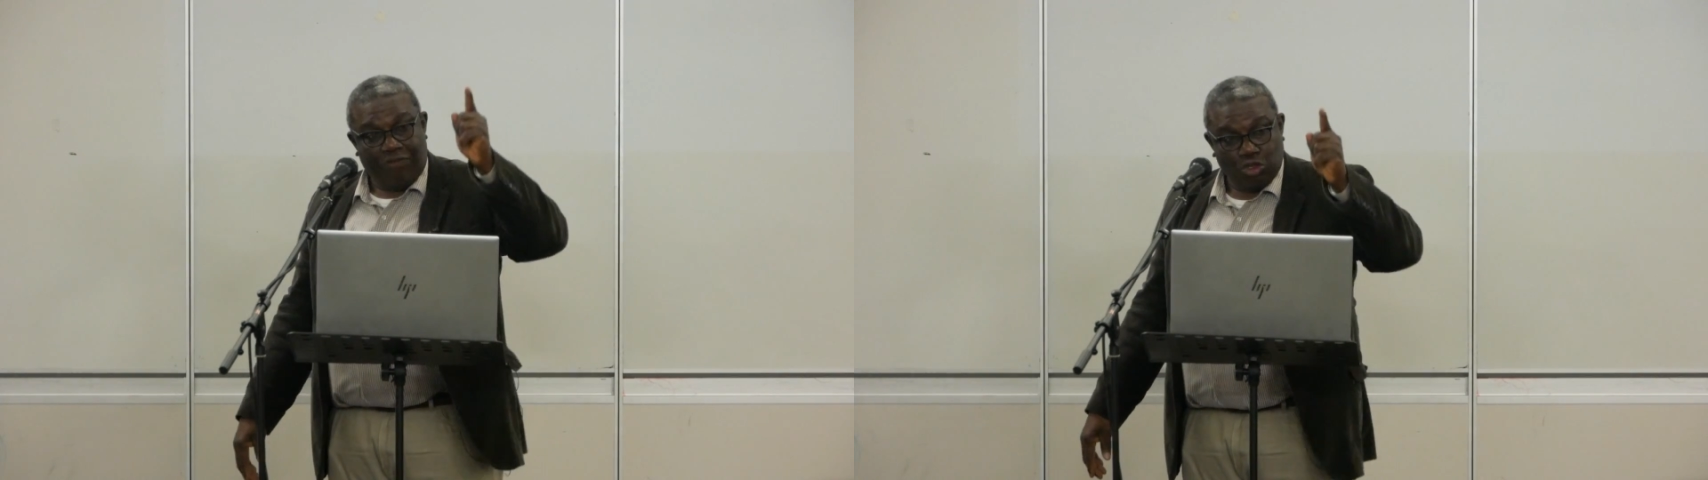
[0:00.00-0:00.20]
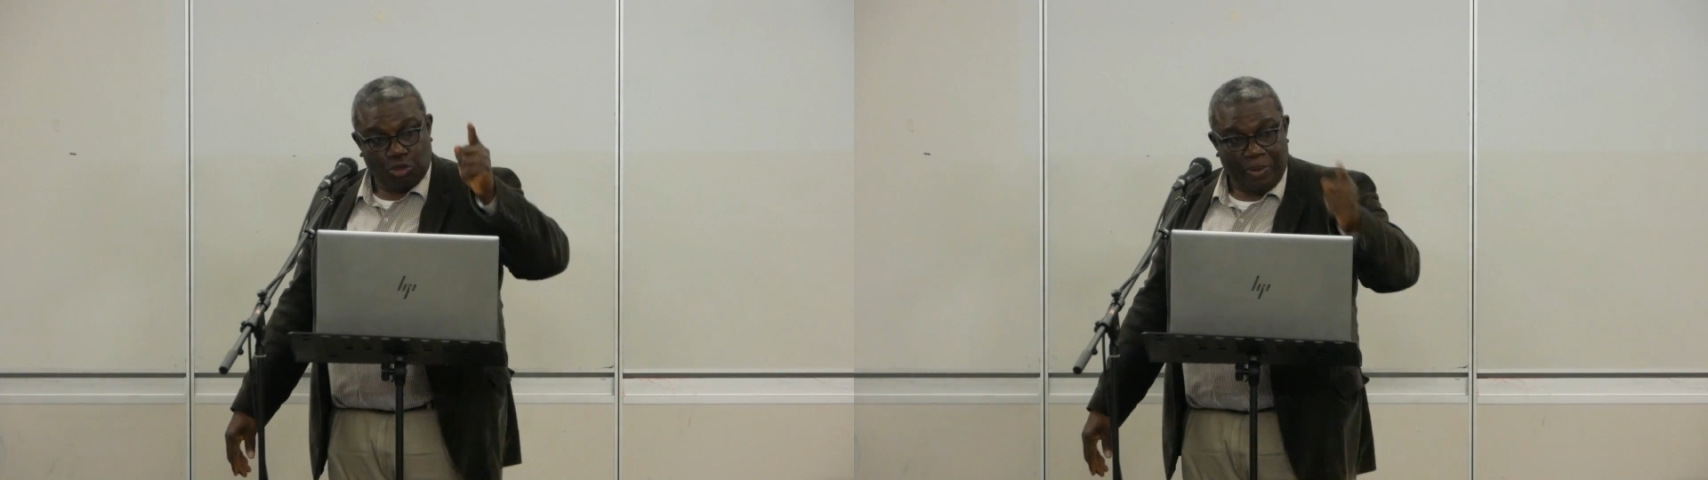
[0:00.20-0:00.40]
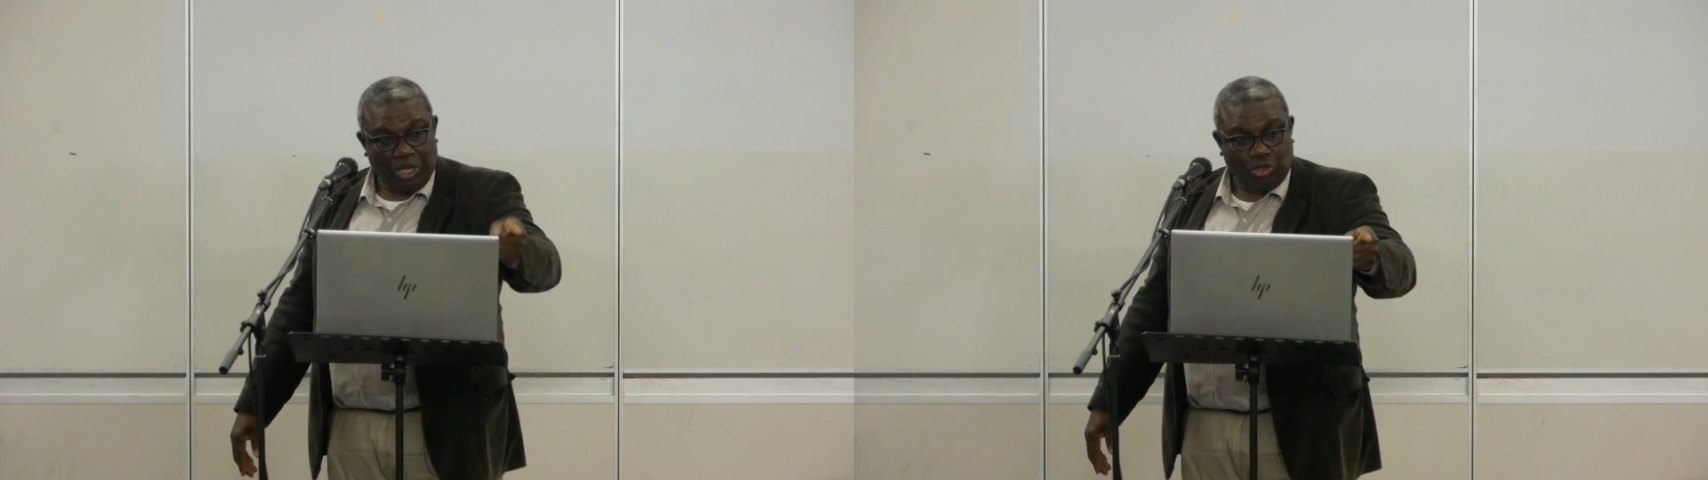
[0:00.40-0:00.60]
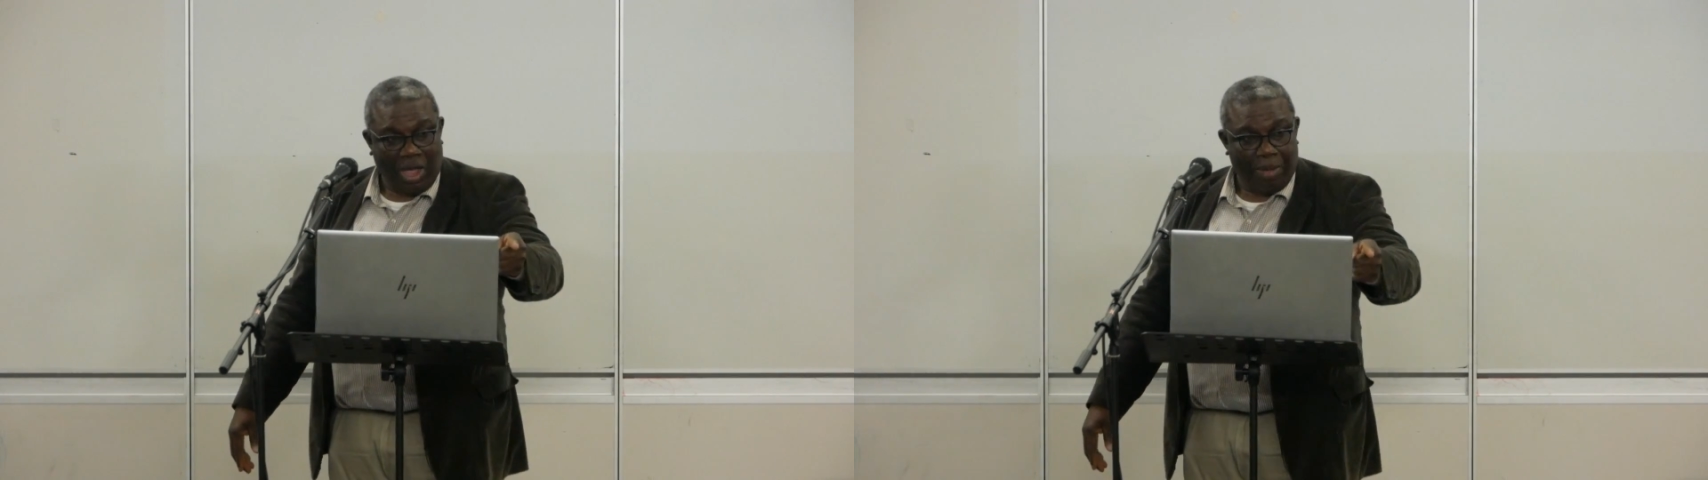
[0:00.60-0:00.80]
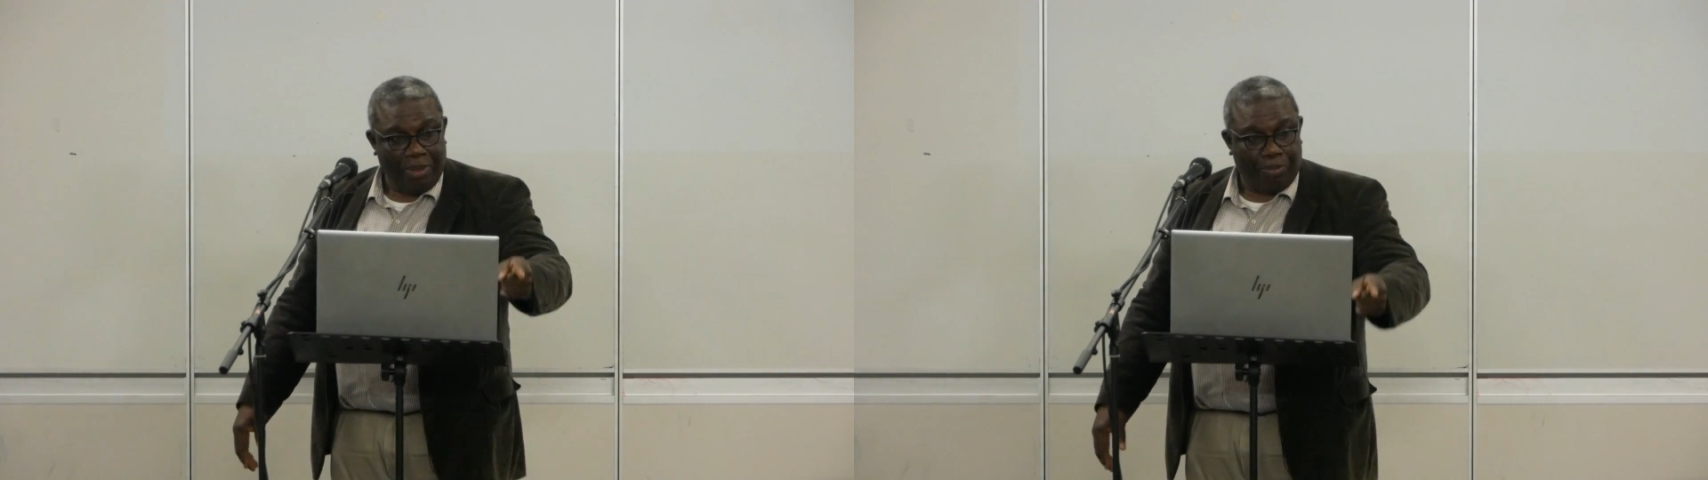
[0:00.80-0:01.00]
if you speak to
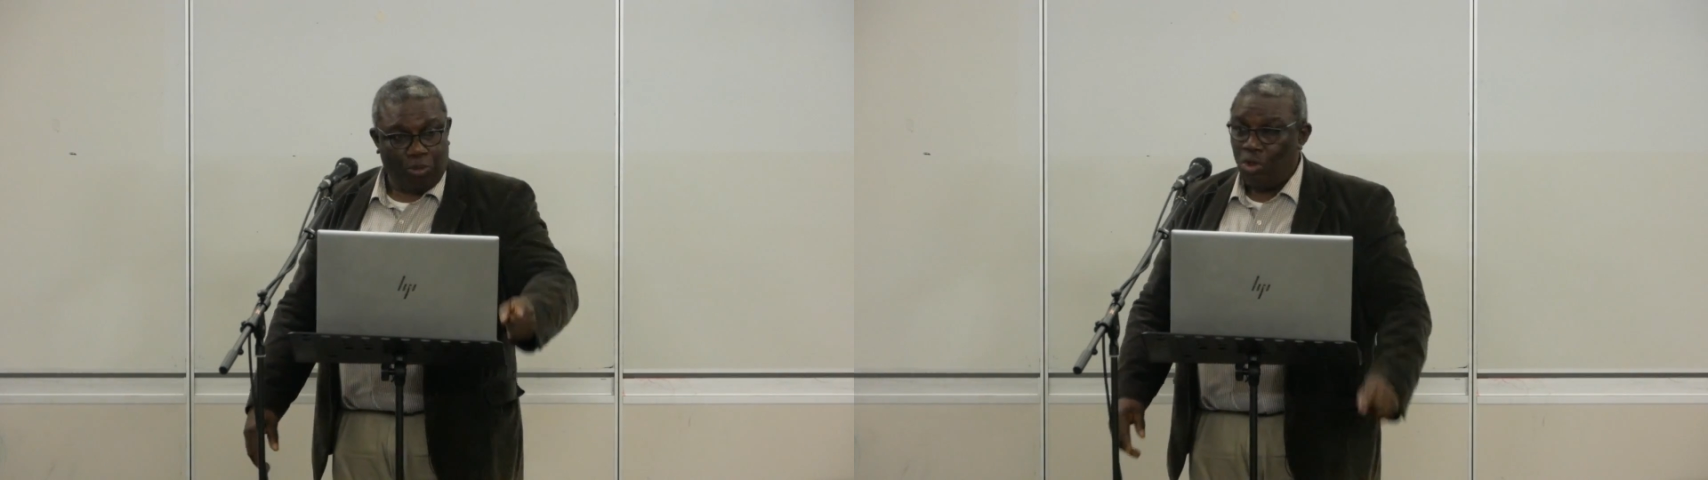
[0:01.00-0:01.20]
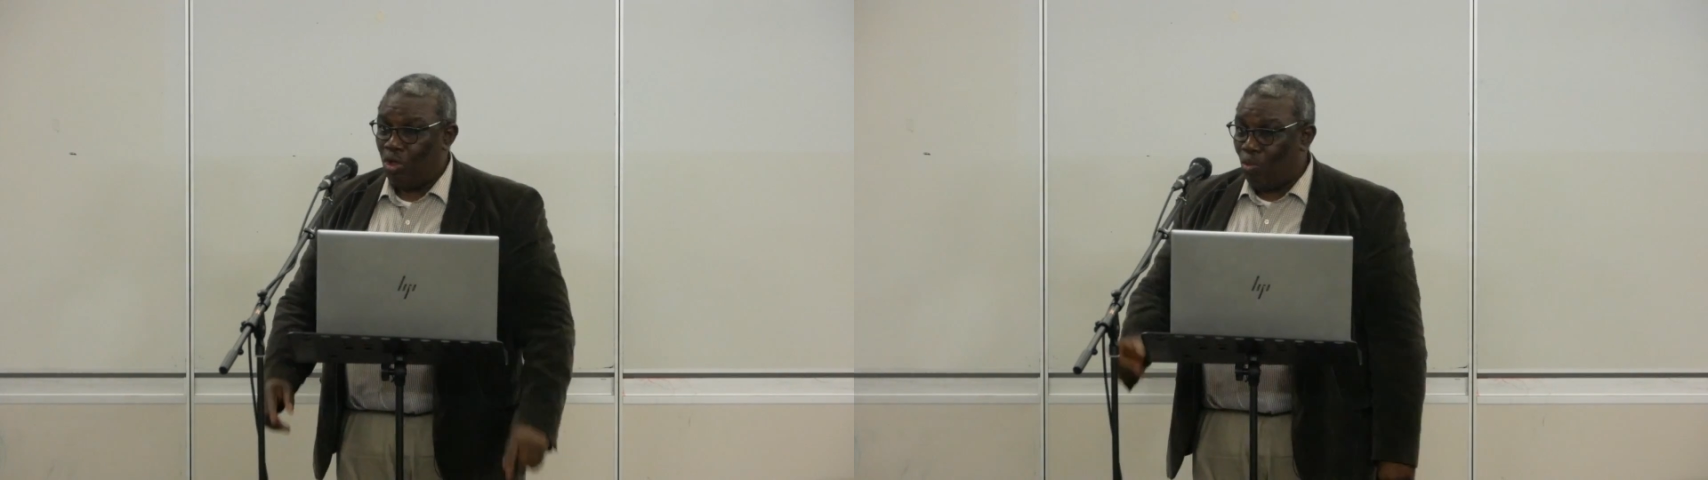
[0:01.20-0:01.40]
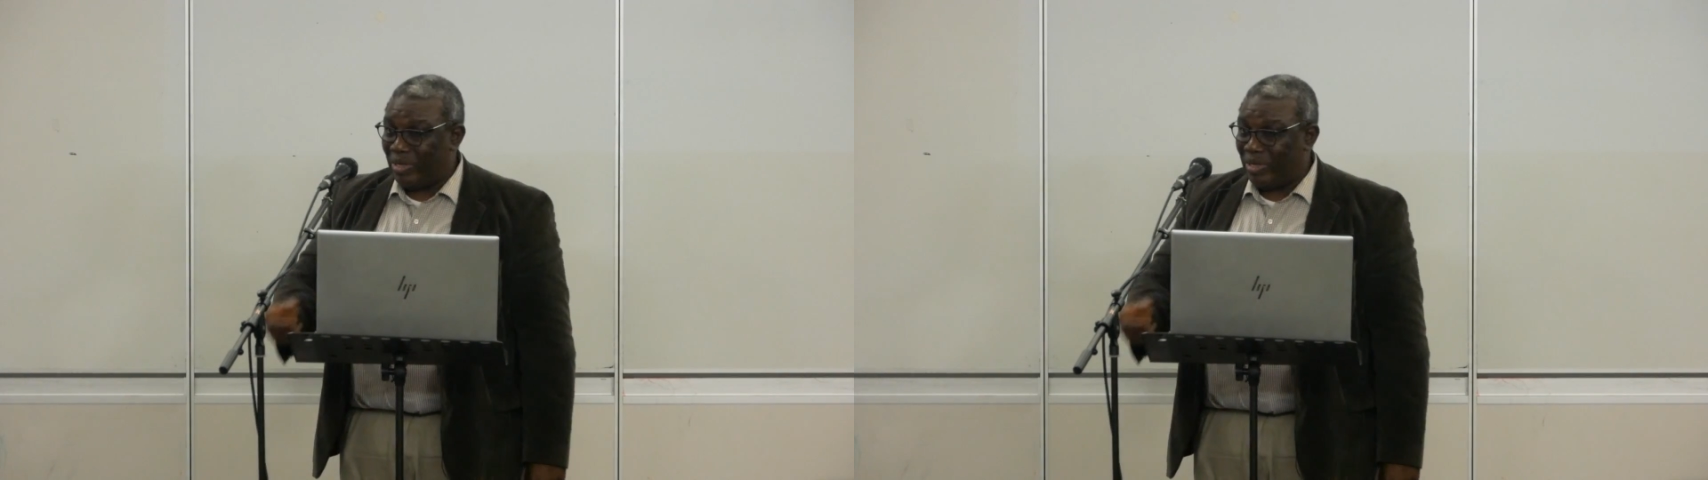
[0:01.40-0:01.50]
our people,